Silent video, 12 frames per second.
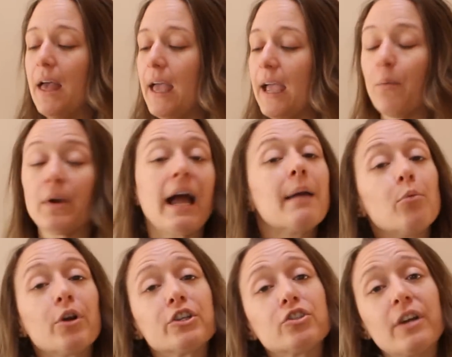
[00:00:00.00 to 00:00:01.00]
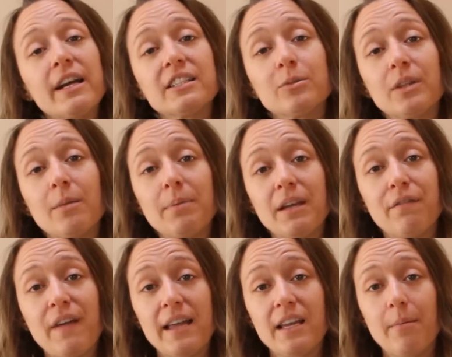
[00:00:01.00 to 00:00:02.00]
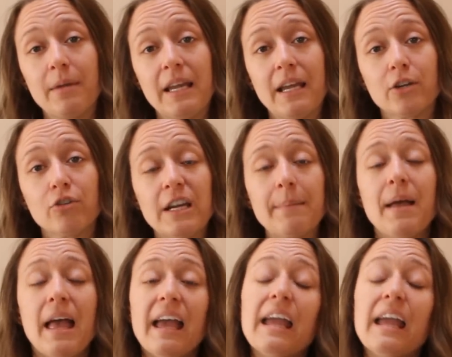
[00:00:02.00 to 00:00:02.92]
And when I moisturized with a big fat yummy hand cream,